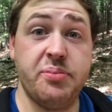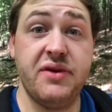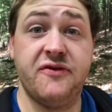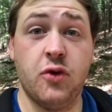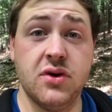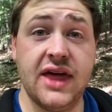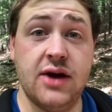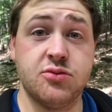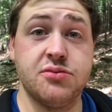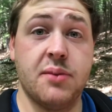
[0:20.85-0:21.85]
But before that,
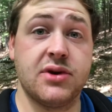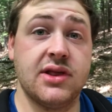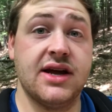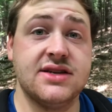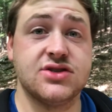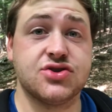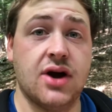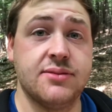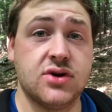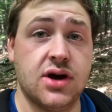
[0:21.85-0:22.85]
remember to like and
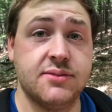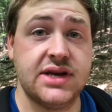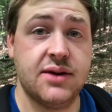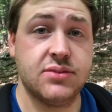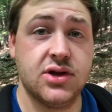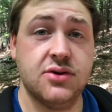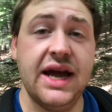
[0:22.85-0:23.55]
subscribe and comment down below,